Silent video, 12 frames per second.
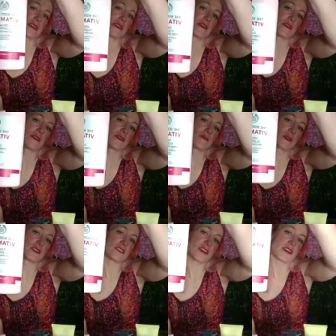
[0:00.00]
E,
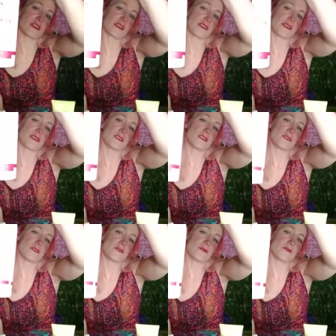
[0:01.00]
which I
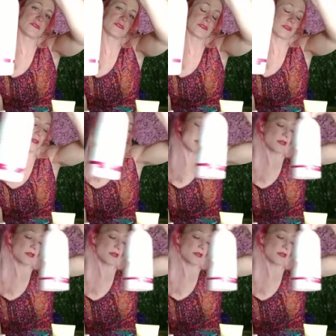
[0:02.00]
use,